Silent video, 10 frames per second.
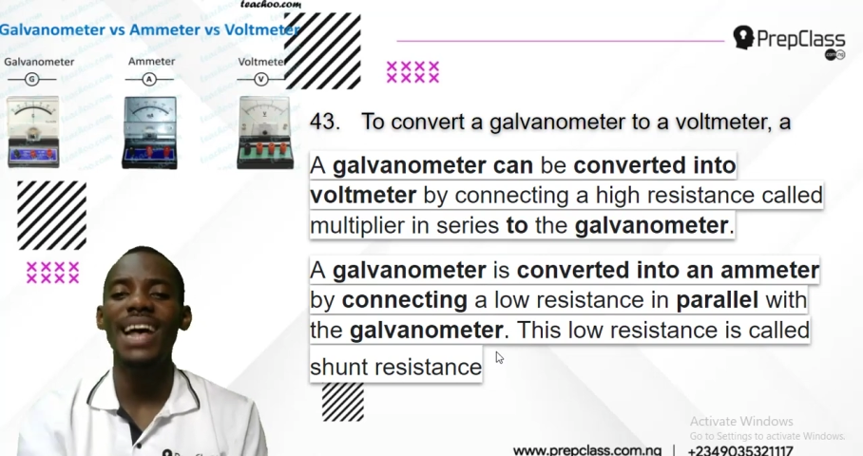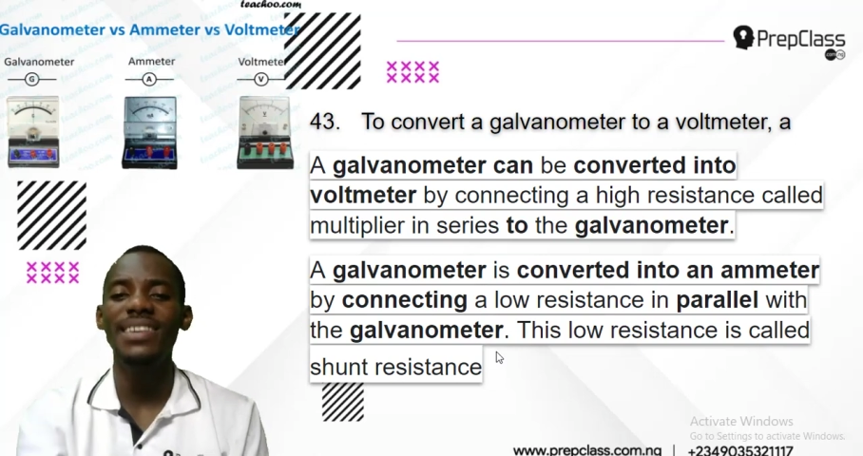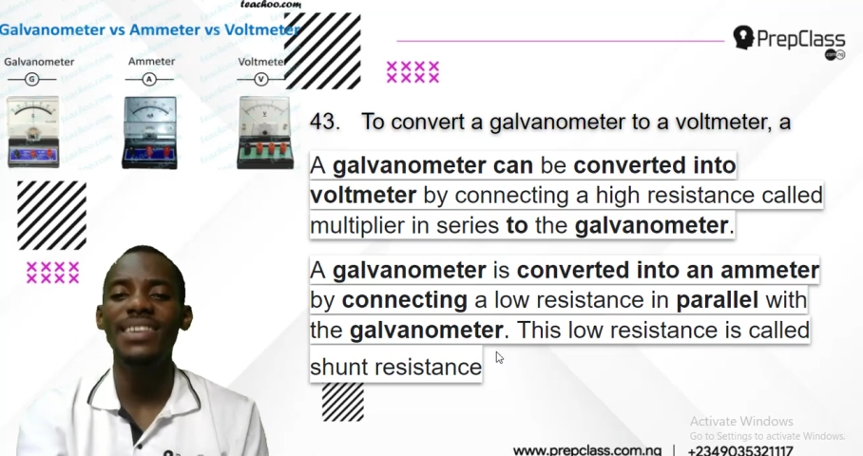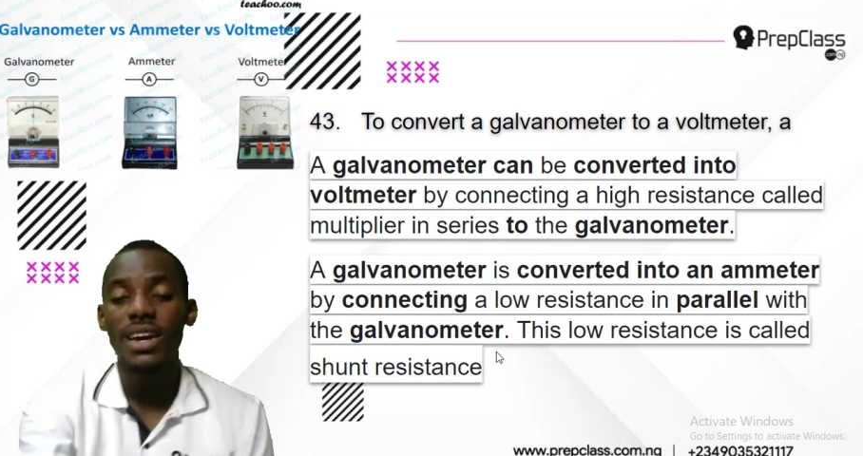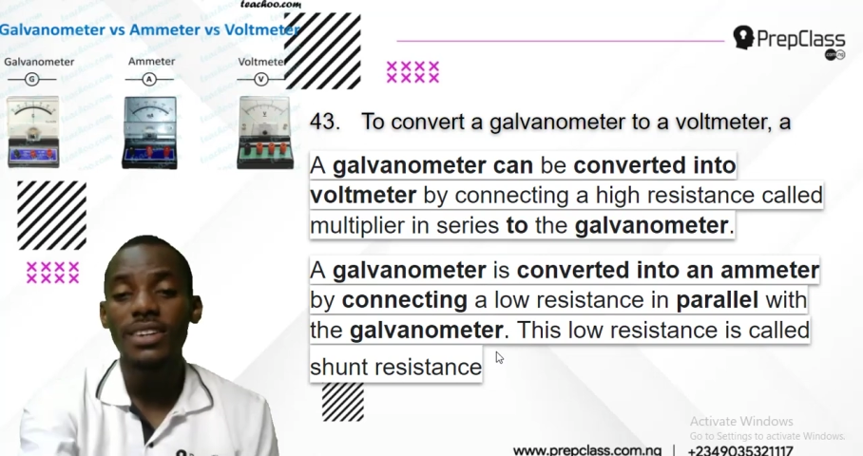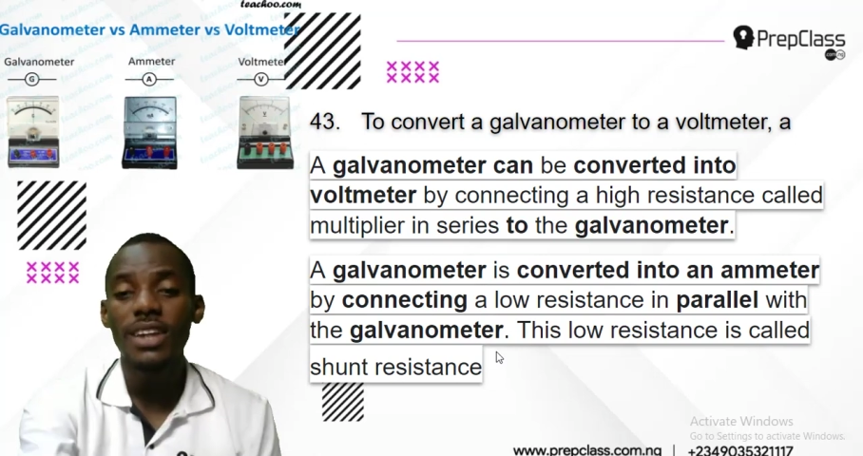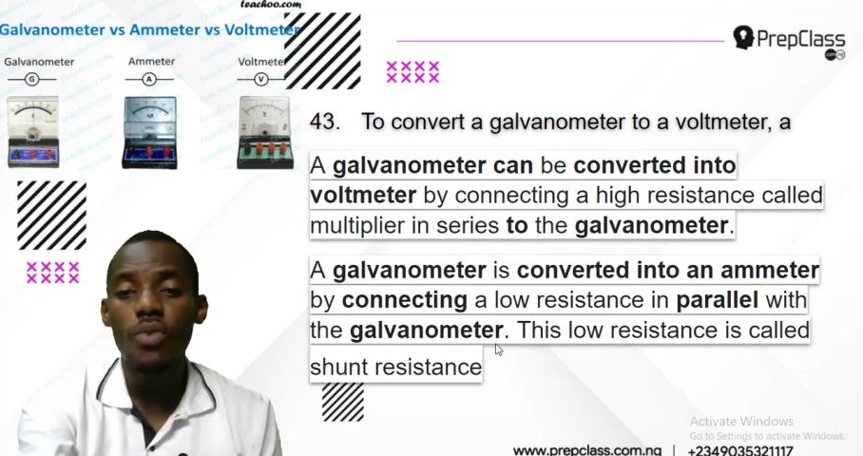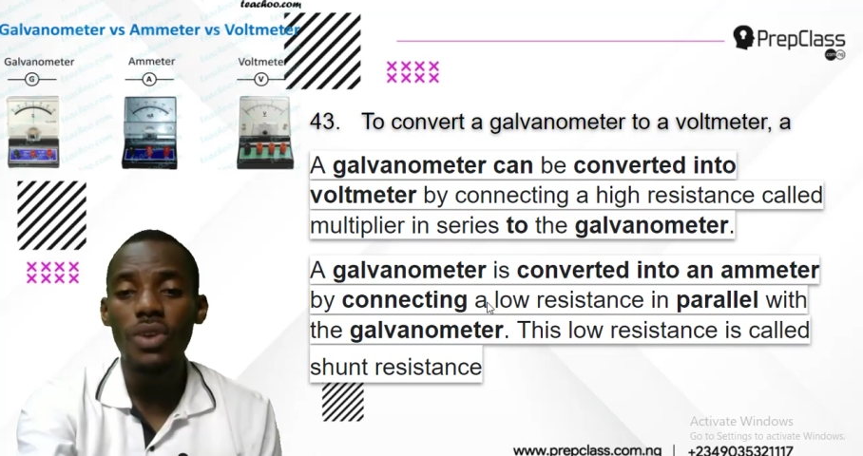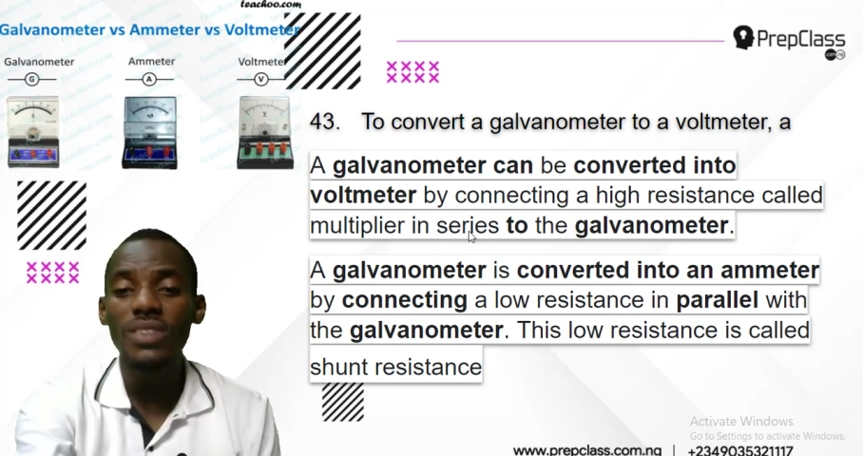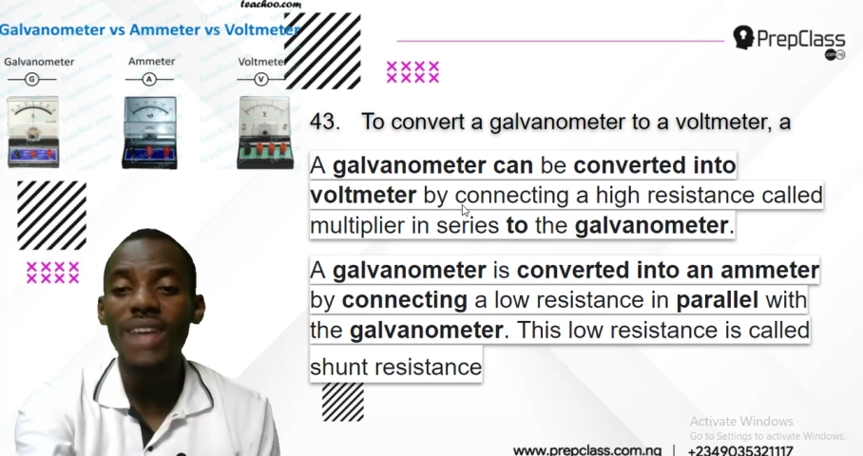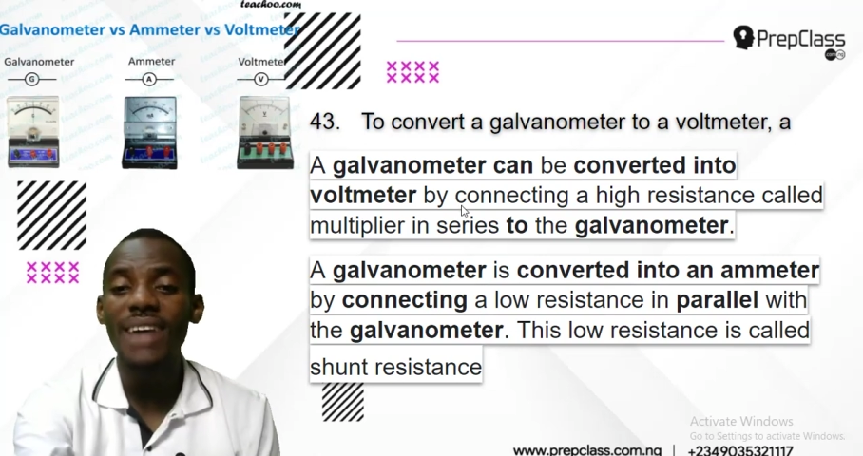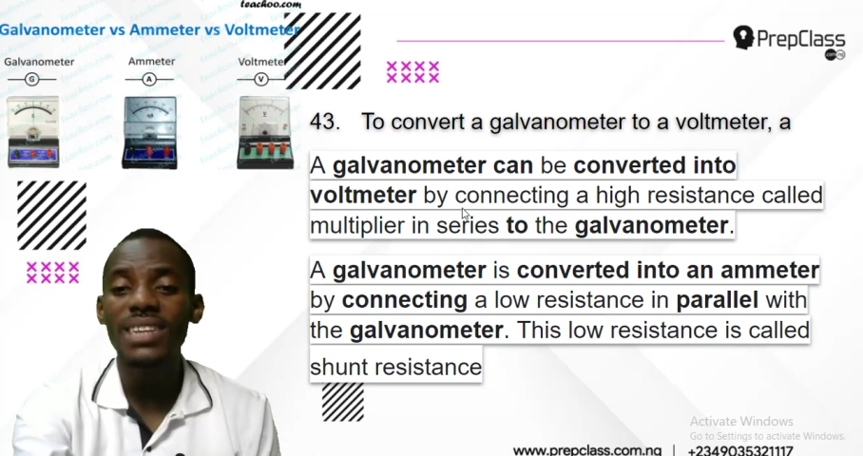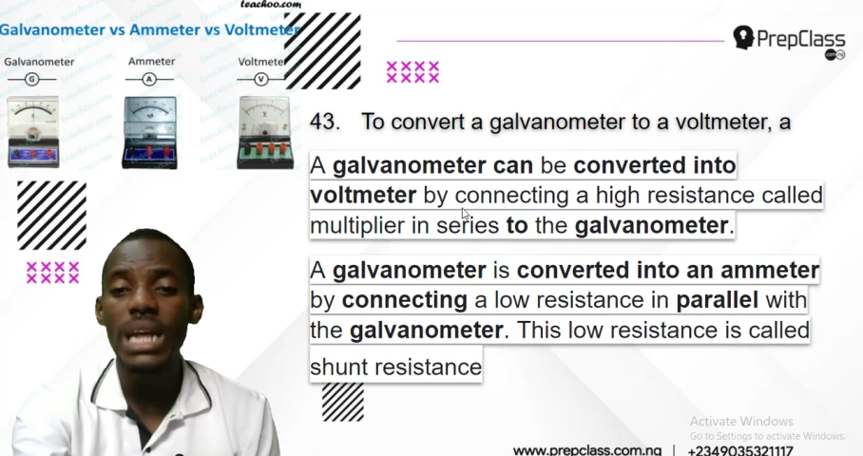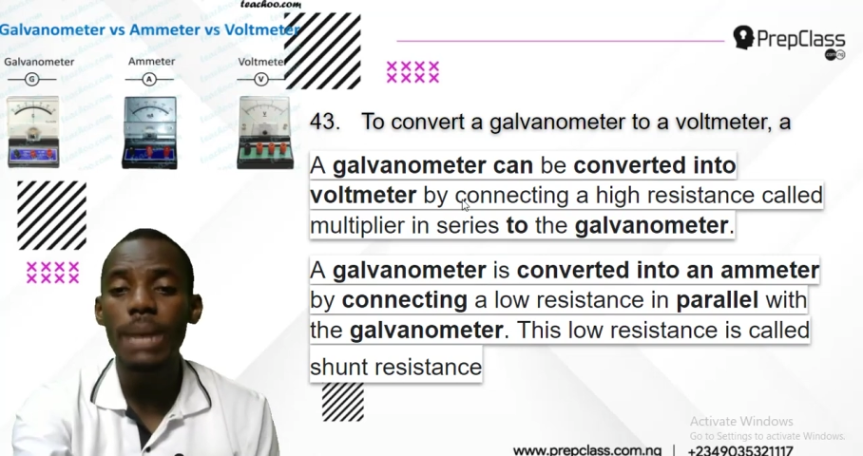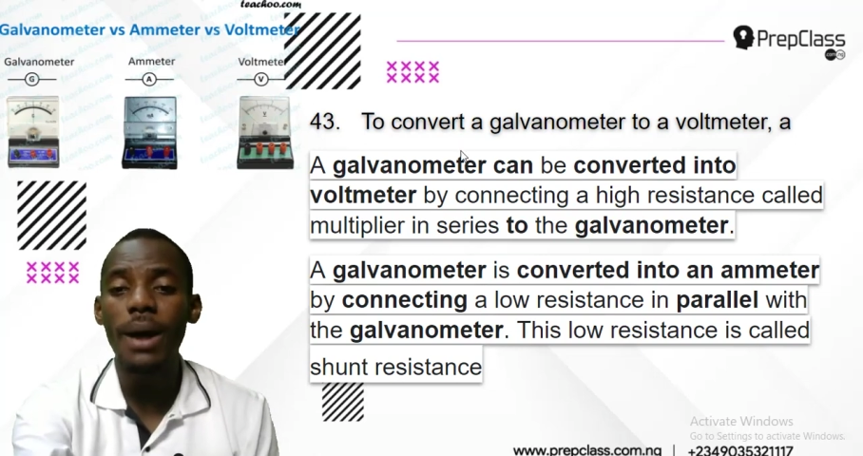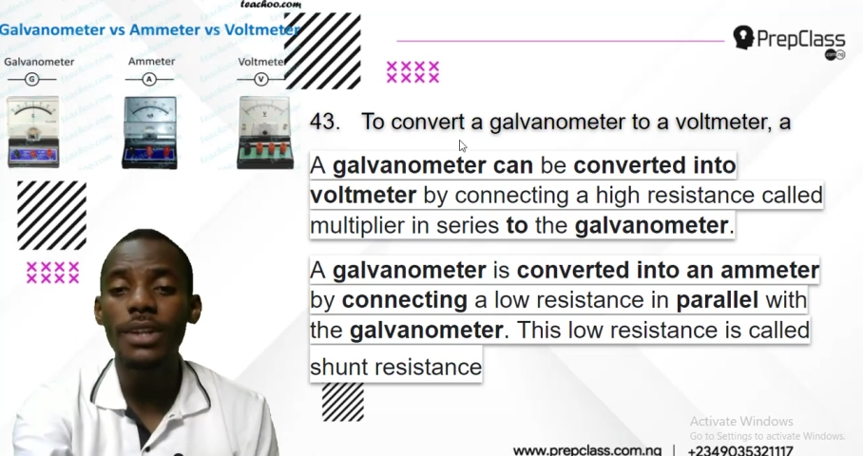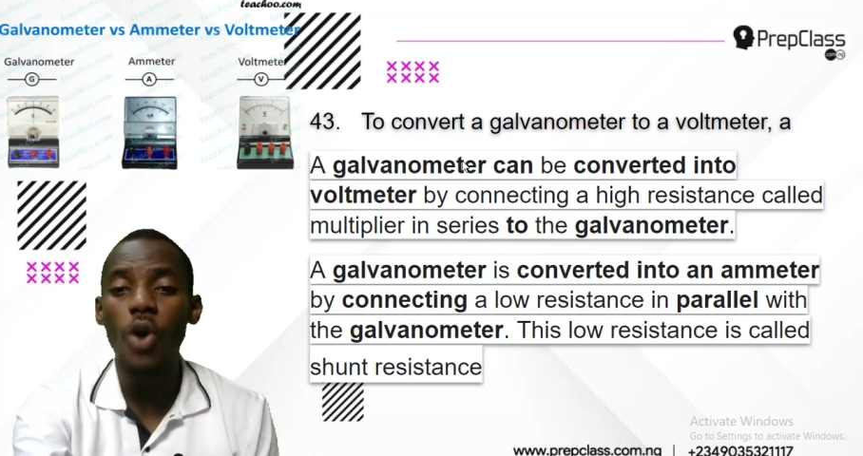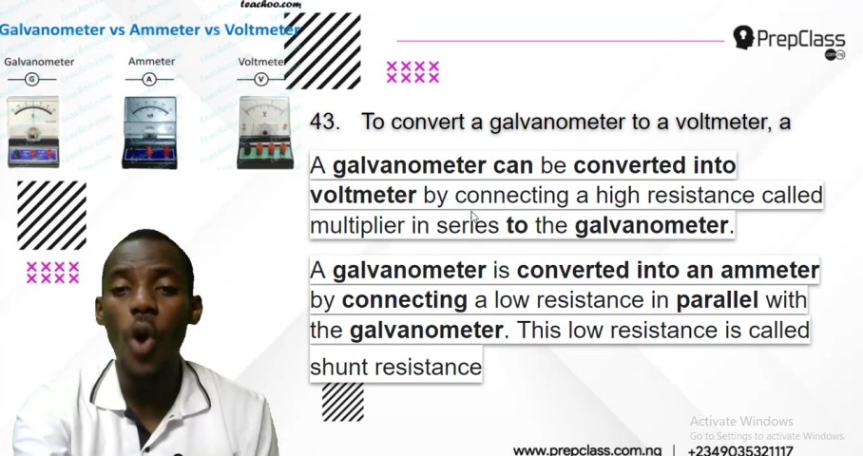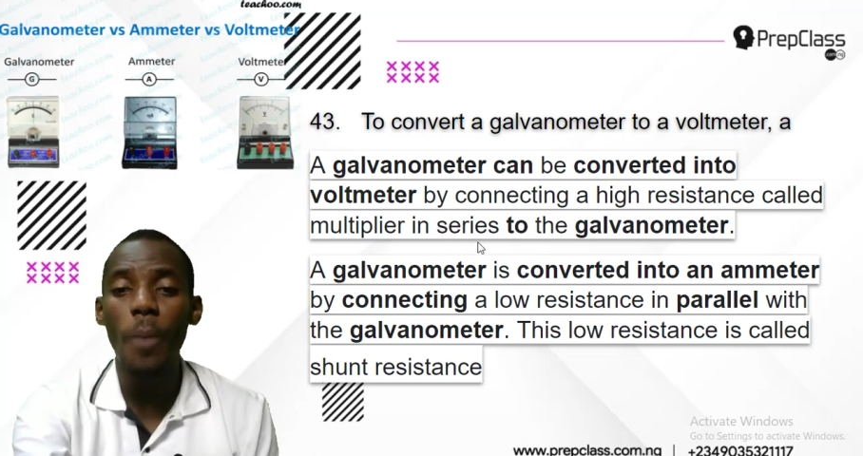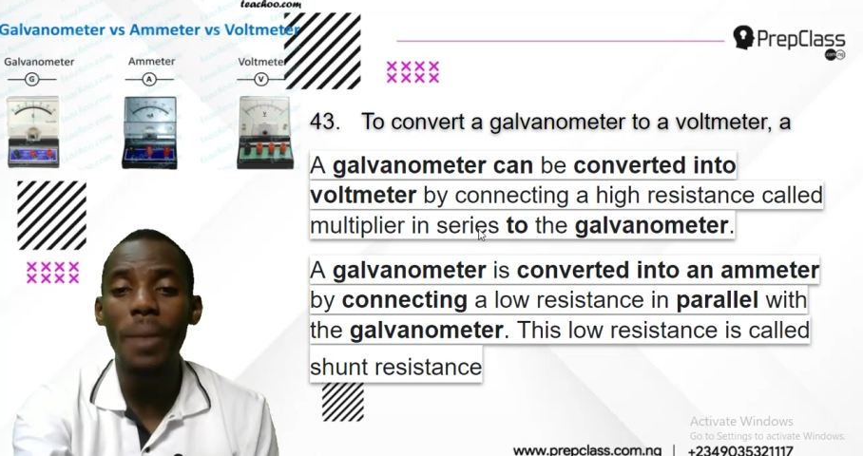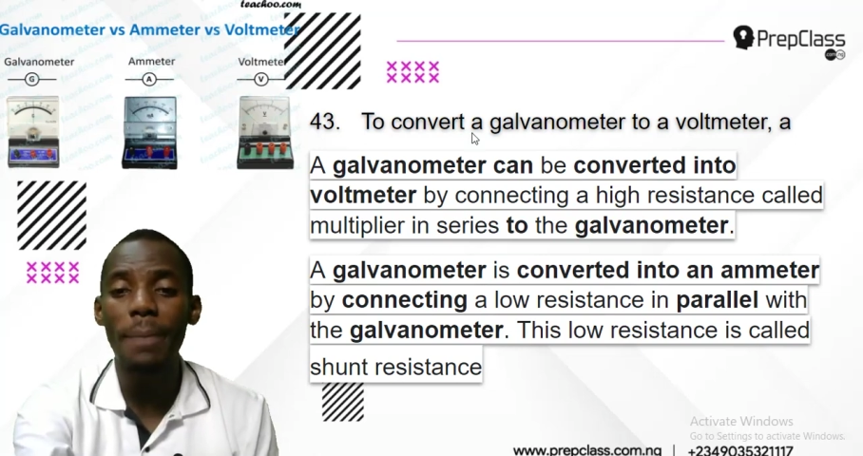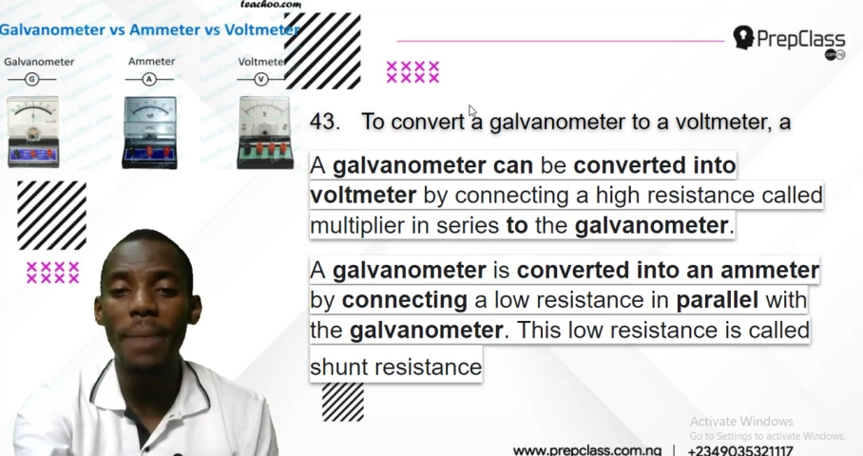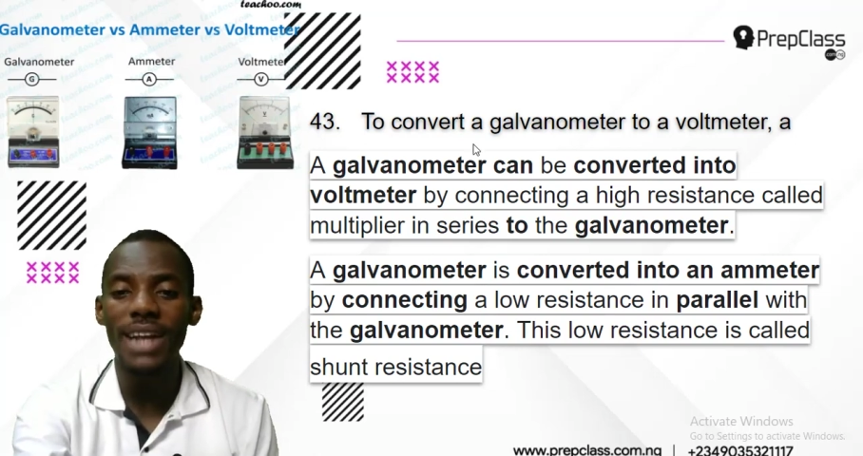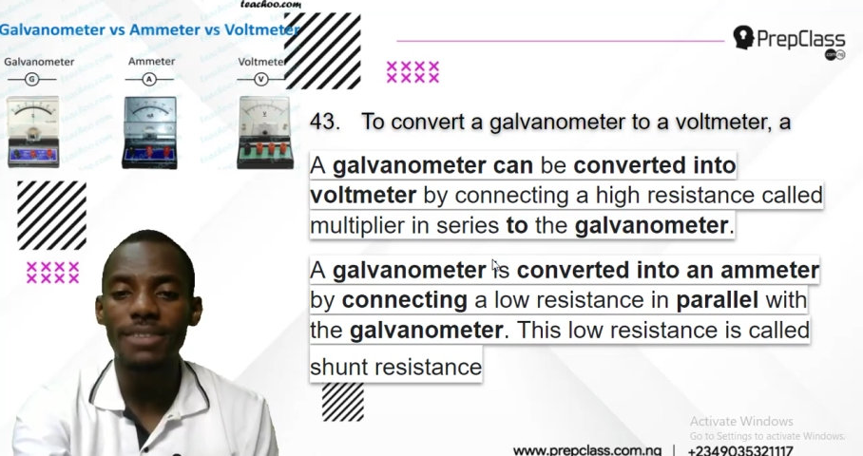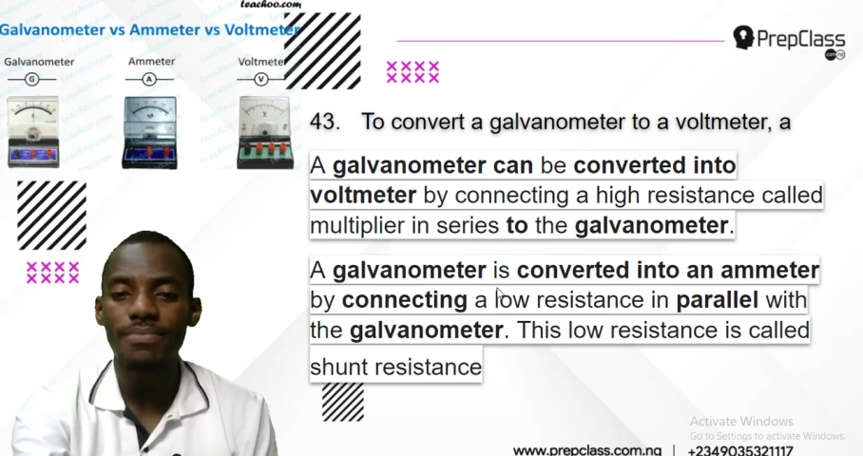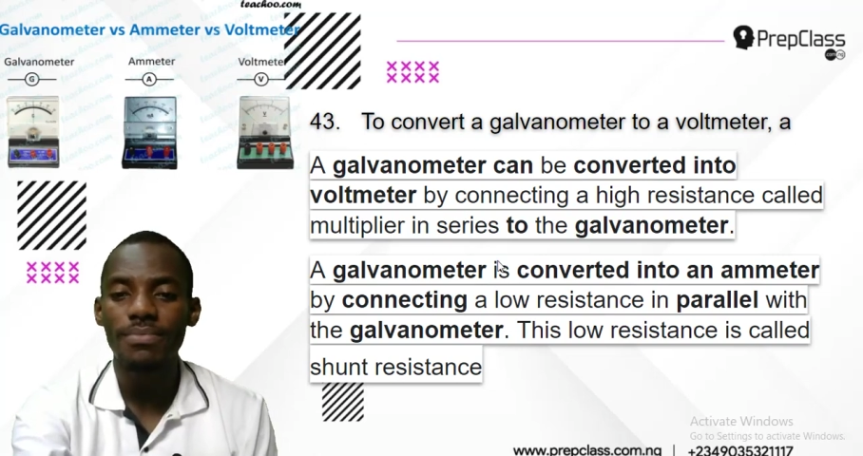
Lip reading: that's the question is asking about the upper part.